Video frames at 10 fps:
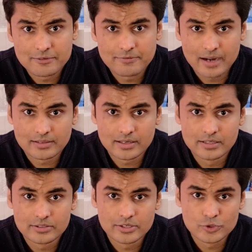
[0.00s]
factor
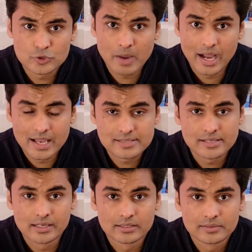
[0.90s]
introduced by
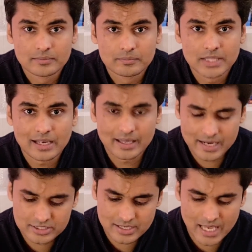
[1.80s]
Einstein, the
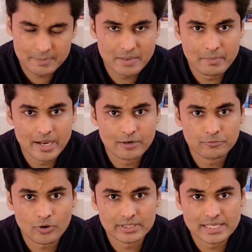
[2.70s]
correction can be made
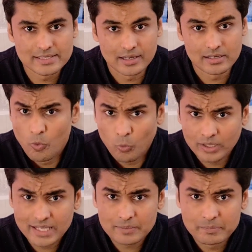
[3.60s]
for these errors.
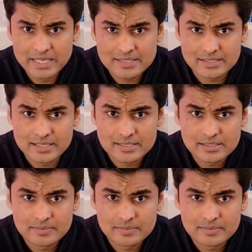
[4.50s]
What that means is